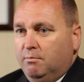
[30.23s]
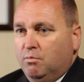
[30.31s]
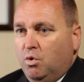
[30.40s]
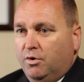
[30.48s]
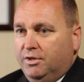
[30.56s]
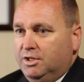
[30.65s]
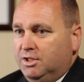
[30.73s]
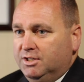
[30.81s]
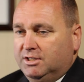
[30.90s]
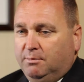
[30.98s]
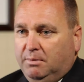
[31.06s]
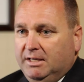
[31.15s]
More than
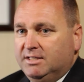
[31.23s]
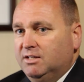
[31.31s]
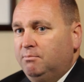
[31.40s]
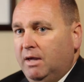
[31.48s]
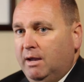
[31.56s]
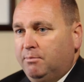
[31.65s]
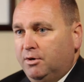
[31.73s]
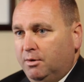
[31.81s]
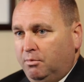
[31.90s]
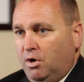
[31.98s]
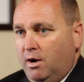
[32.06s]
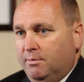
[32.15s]
just a piece of paper and a
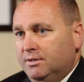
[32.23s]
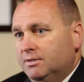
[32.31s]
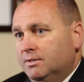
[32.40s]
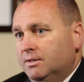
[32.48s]
promise.